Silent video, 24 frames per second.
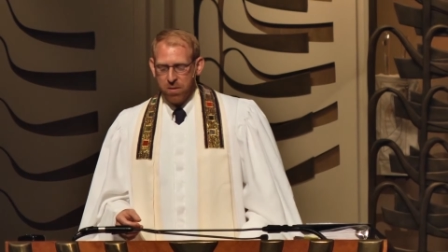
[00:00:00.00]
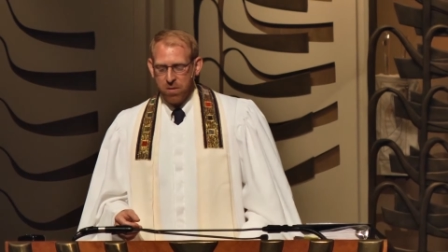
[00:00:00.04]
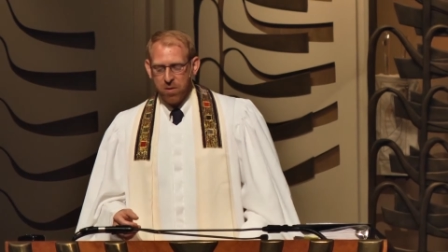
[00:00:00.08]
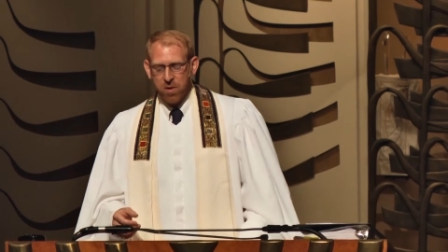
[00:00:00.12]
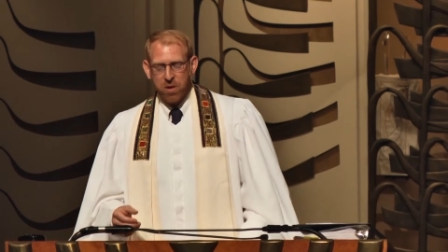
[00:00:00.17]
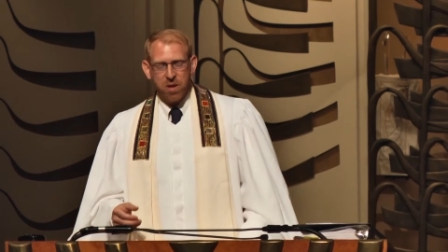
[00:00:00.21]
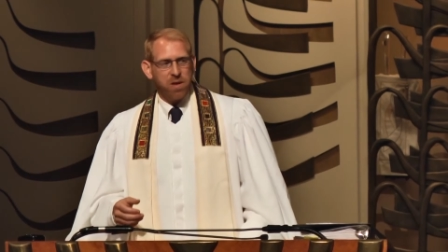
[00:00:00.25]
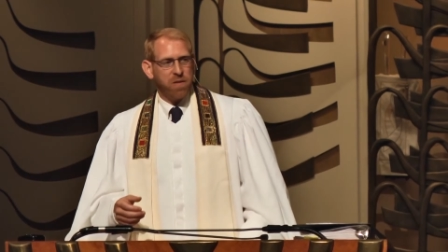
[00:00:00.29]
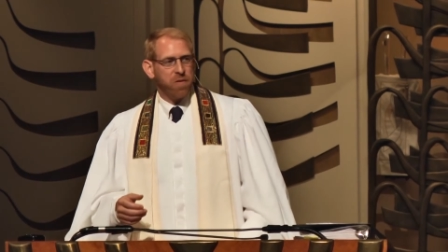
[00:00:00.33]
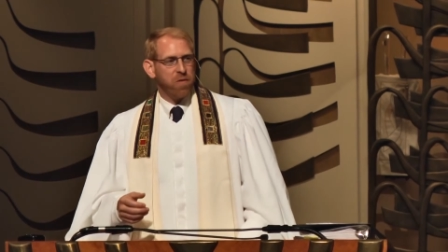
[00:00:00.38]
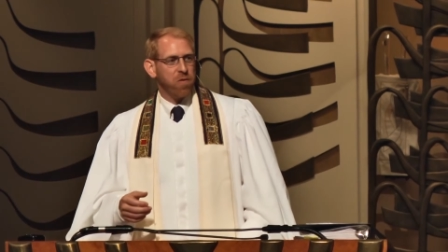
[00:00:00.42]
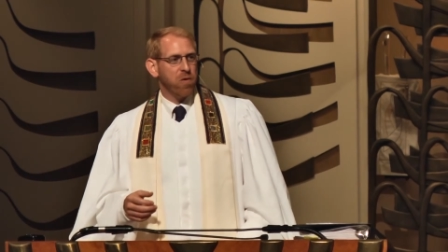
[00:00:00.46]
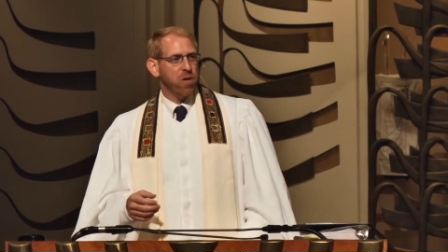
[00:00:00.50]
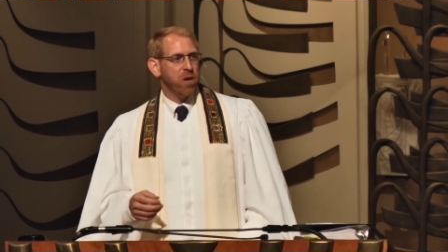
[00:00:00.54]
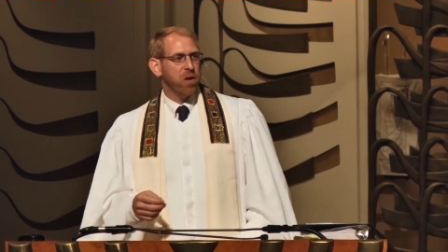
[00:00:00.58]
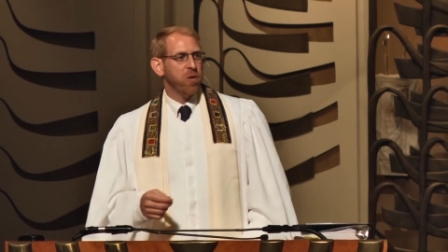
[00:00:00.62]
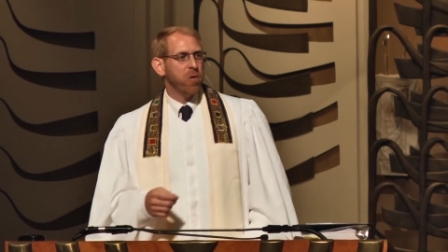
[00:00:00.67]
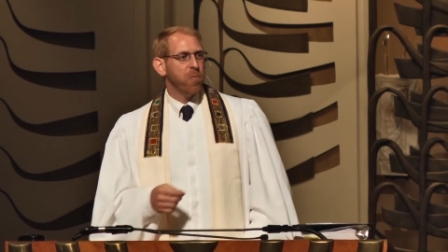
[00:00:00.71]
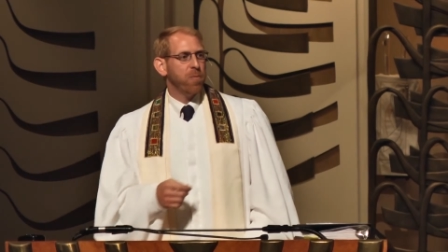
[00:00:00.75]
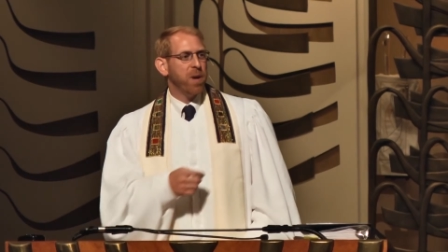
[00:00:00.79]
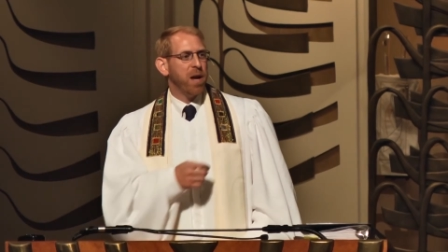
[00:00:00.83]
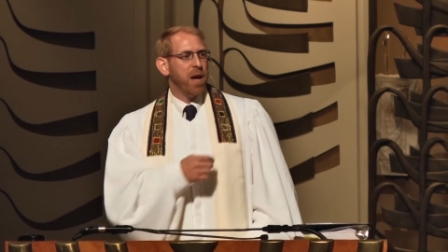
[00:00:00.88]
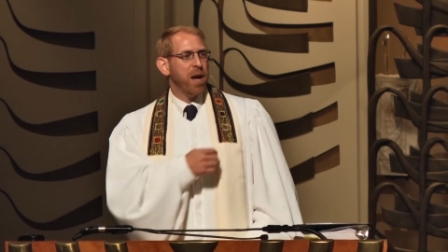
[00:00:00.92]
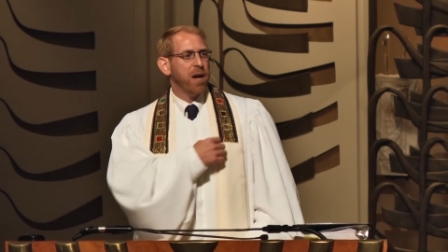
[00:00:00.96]
looking for
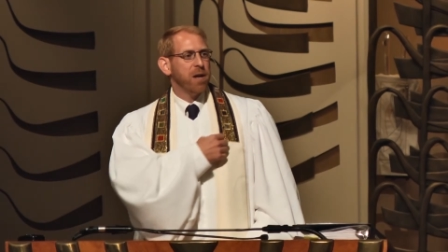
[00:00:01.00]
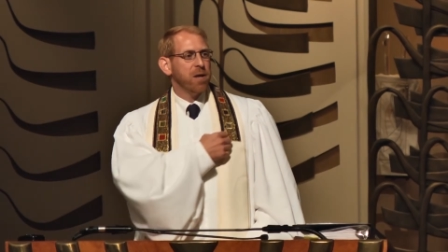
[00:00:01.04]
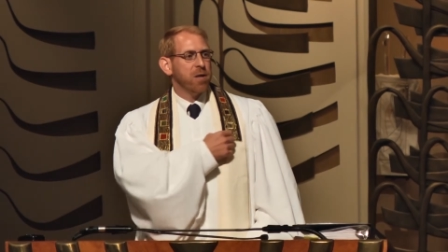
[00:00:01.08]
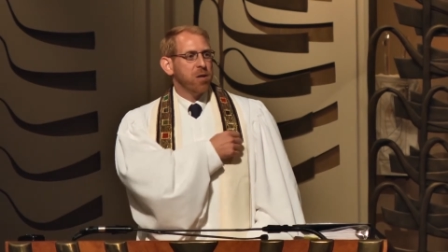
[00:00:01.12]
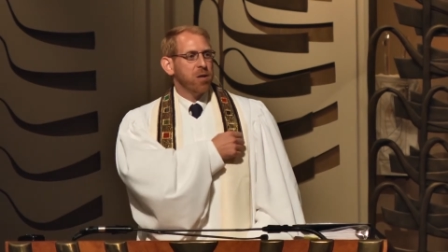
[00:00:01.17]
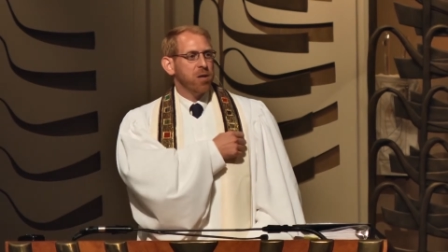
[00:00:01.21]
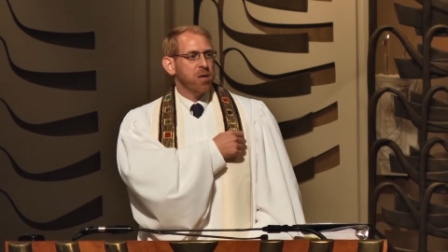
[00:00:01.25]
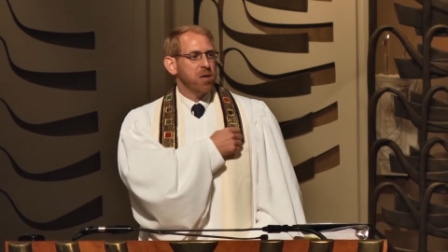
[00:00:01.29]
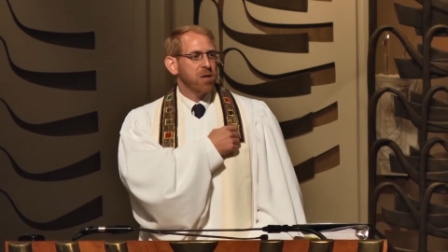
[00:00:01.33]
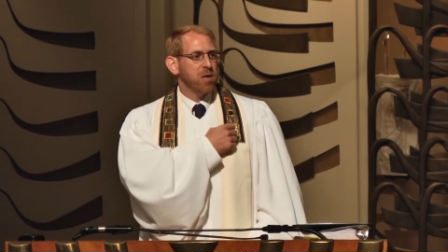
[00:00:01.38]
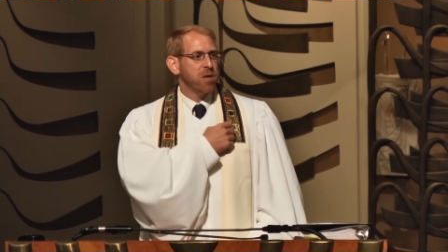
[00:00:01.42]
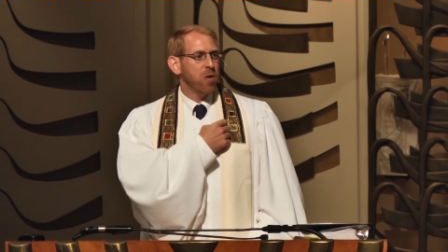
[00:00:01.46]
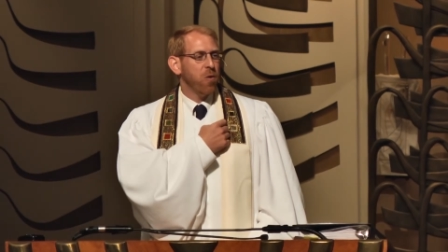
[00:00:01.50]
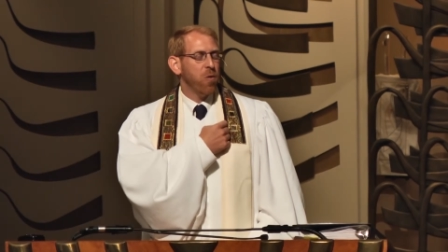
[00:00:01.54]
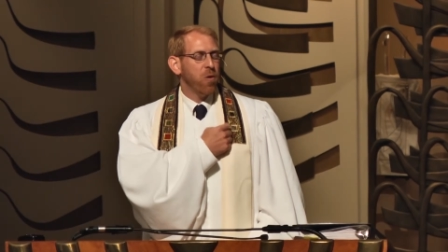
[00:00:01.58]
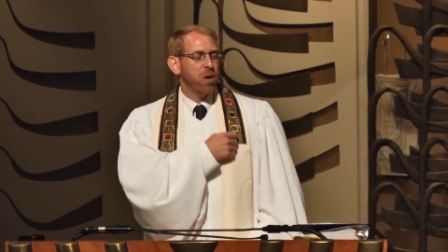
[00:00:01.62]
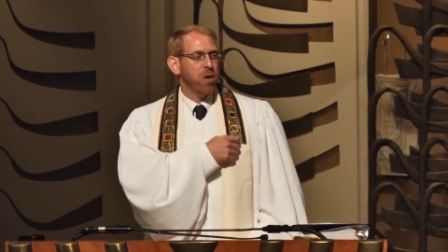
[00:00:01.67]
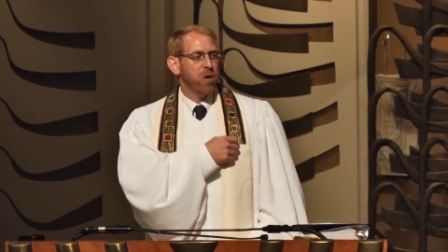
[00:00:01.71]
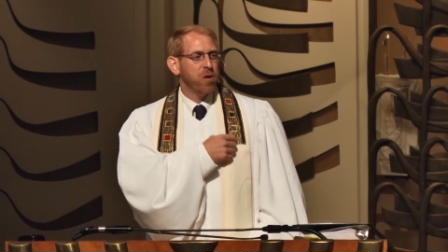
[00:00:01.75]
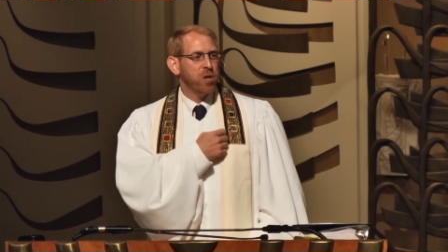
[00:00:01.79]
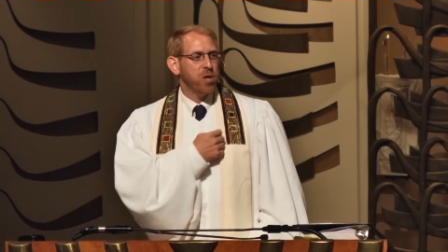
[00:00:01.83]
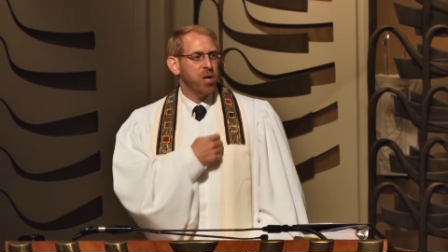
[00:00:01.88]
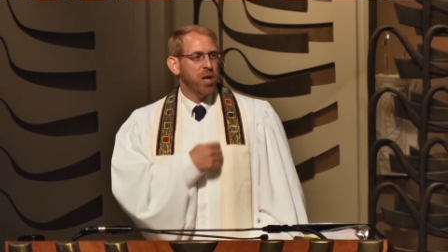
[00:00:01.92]
another badge to sew on our